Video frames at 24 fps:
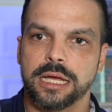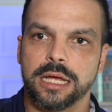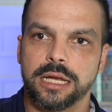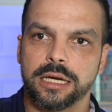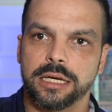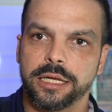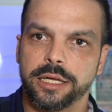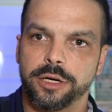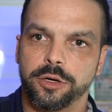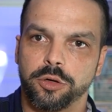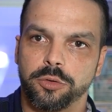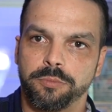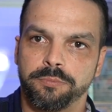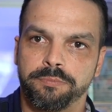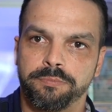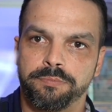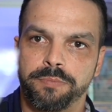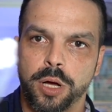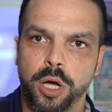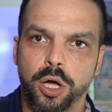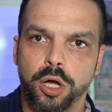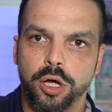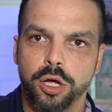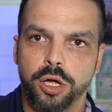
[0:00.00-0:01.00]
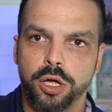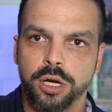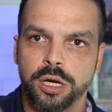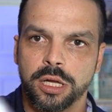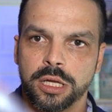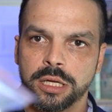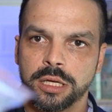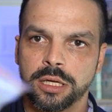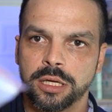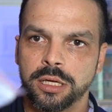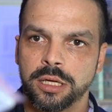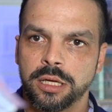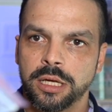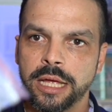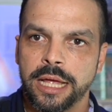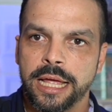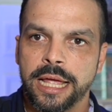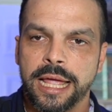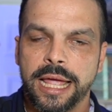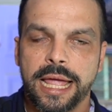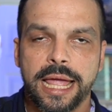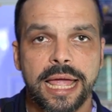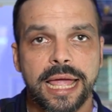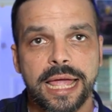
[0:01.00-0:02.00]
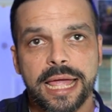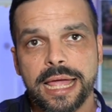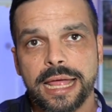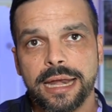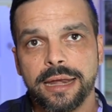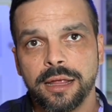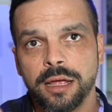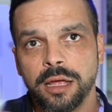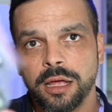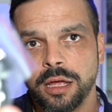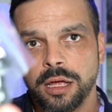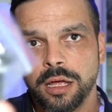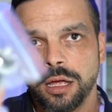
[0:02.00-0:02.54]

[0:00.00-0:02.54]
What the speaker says: a little ball head